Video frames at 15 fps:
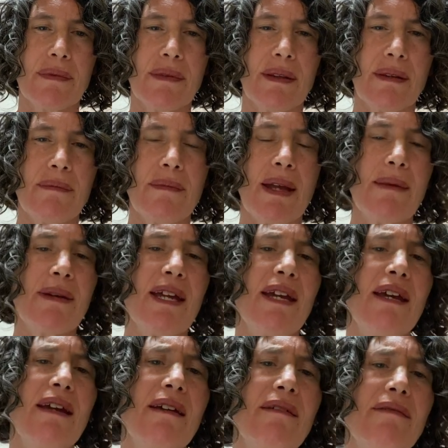
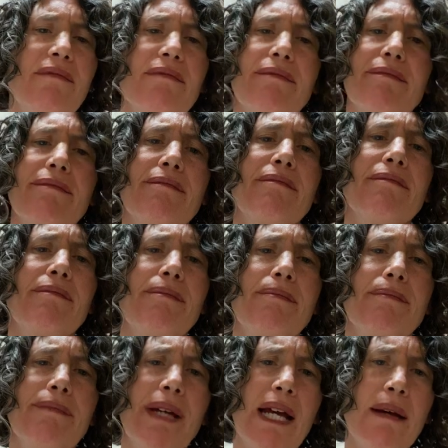Maybe
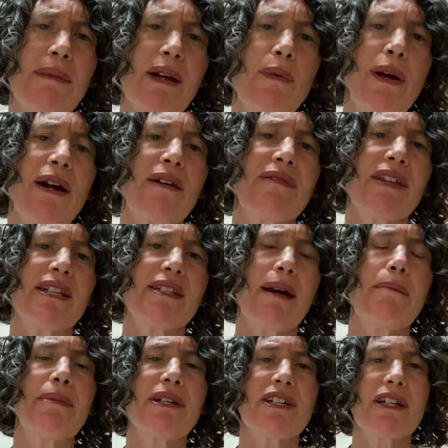becoming aware of the
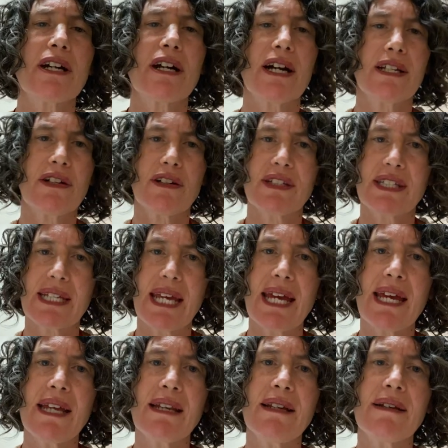temperature on your
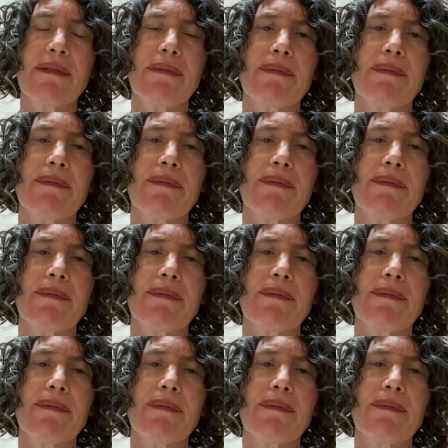skin.